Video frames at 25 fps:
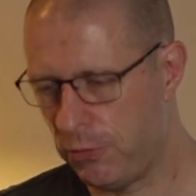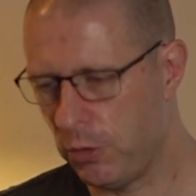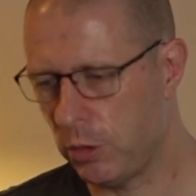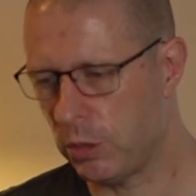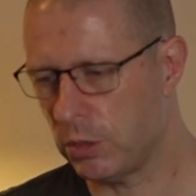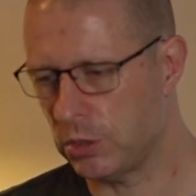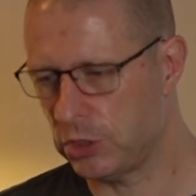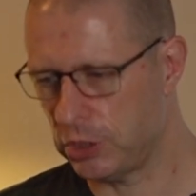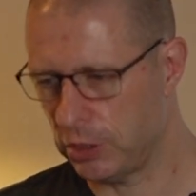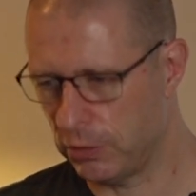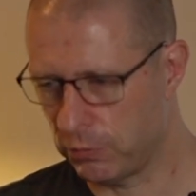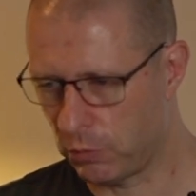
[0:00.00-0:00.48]

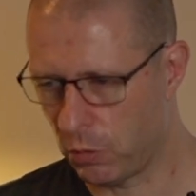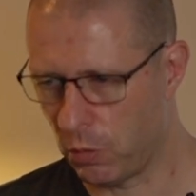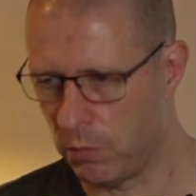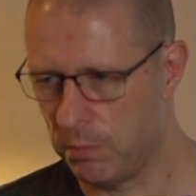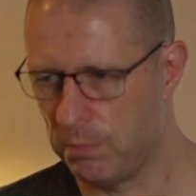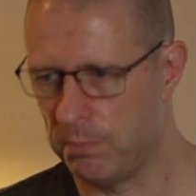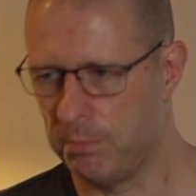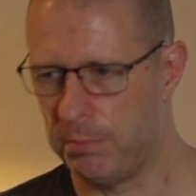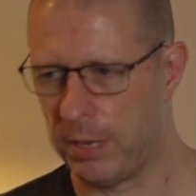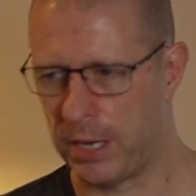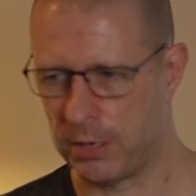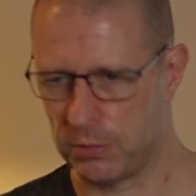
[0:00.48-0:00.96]
frequency of
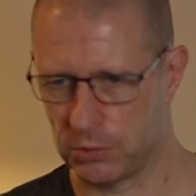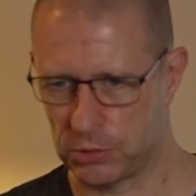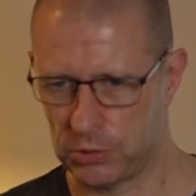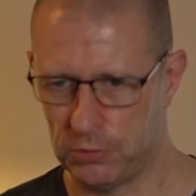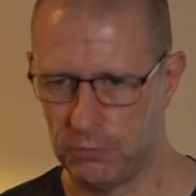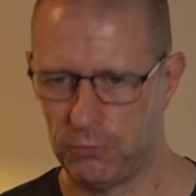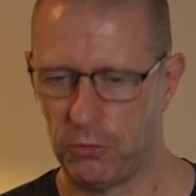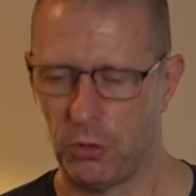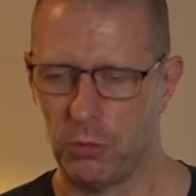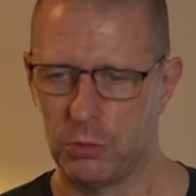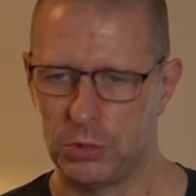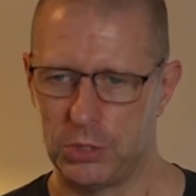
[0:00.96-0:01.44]
going backwards
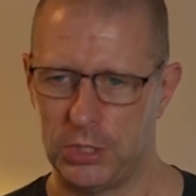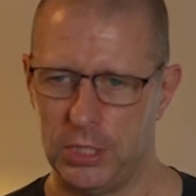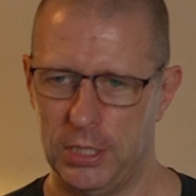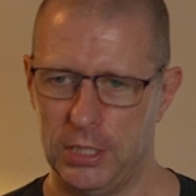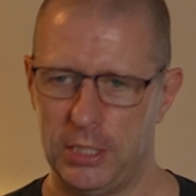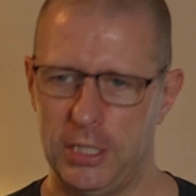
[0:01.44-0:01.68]
and forwards to